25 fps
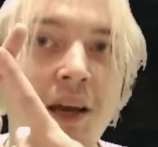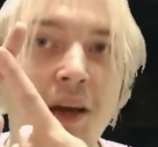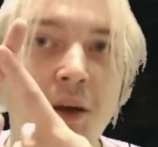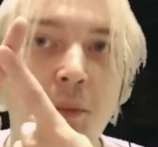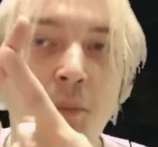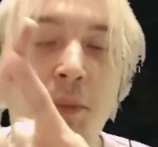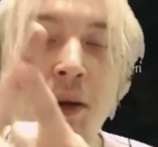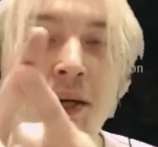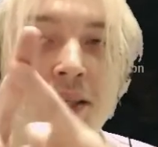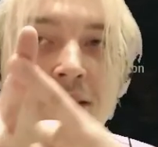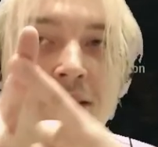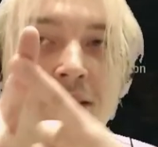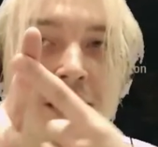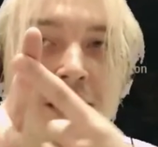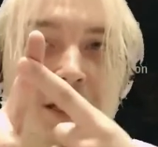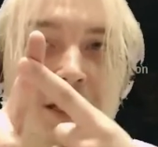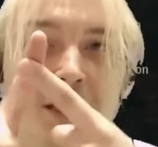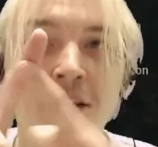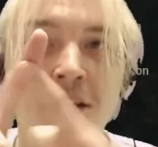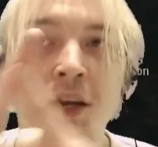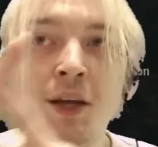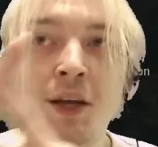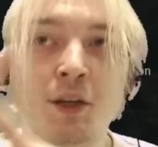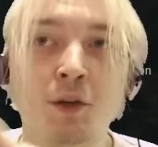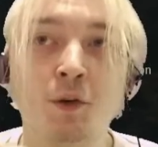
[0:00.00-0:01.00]
button
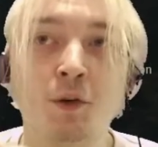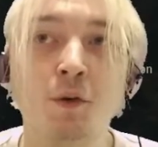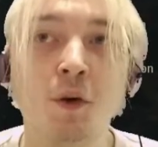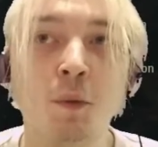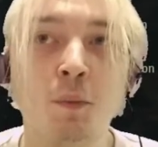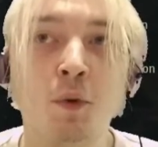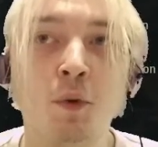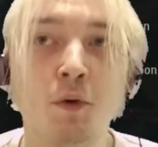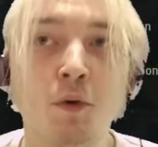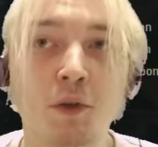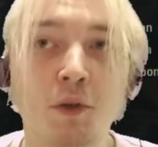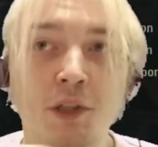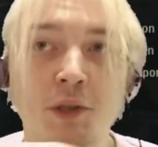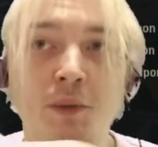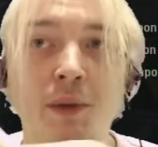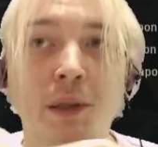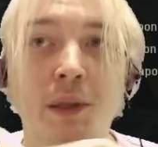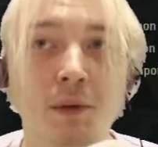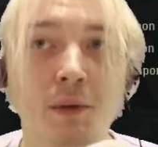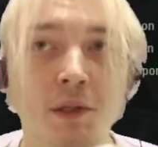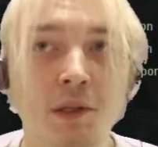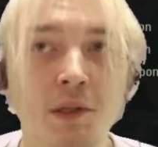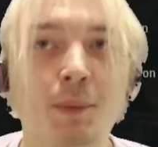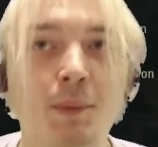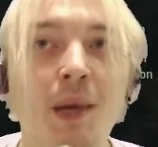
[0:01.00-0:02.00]
to report
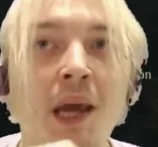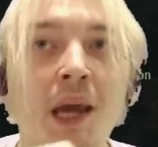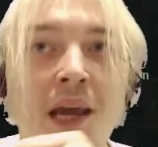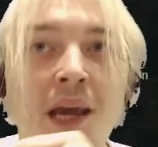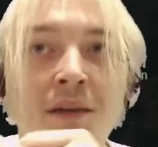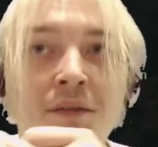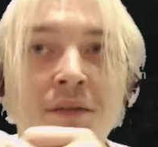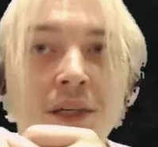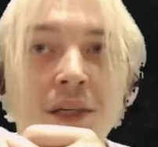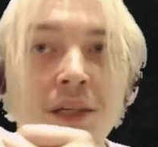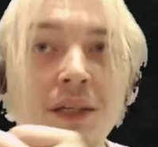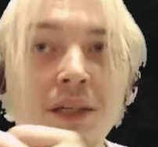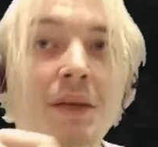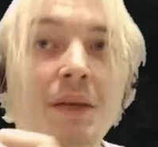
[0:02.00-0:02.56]
people's behavior?